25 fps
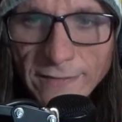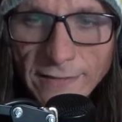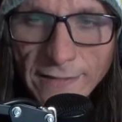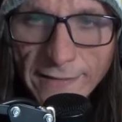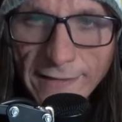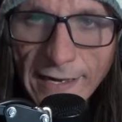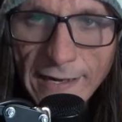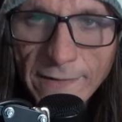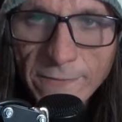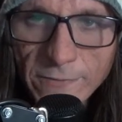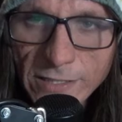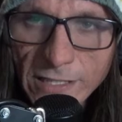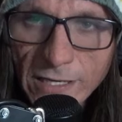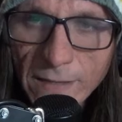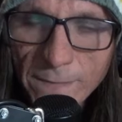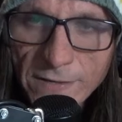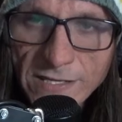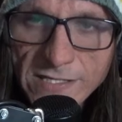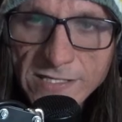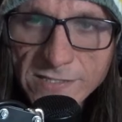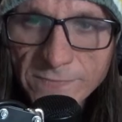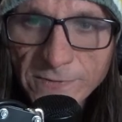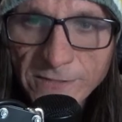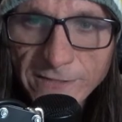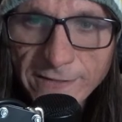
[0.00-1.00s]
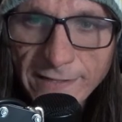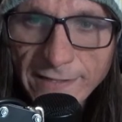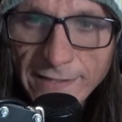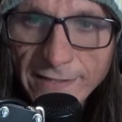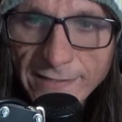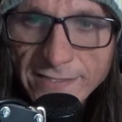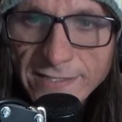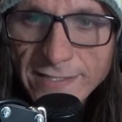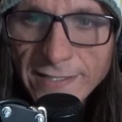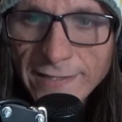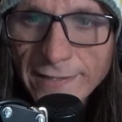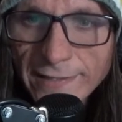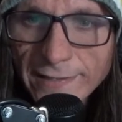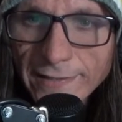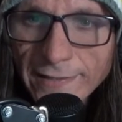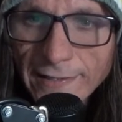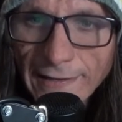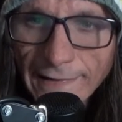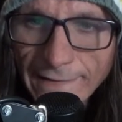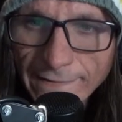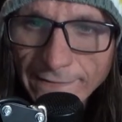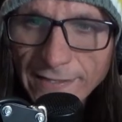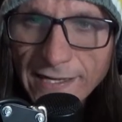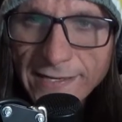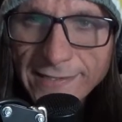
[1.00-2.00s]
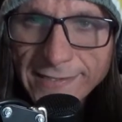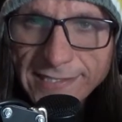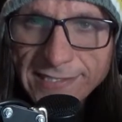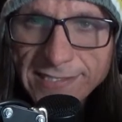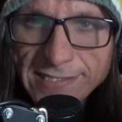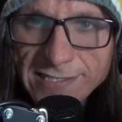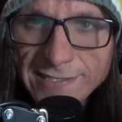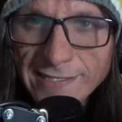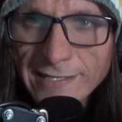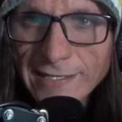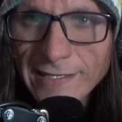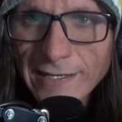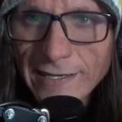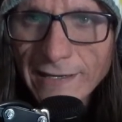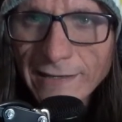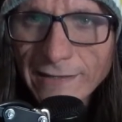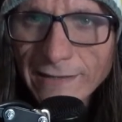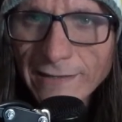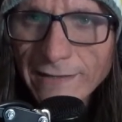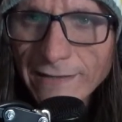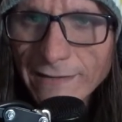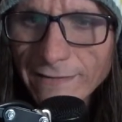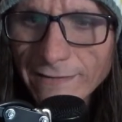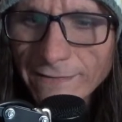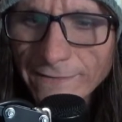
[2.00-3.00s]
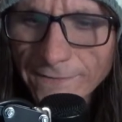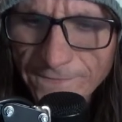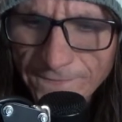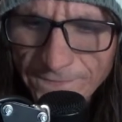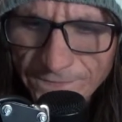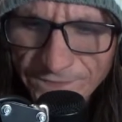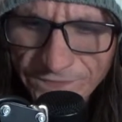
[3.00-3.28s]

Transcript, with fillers: Like, I would not be surprised. I would like to see a a,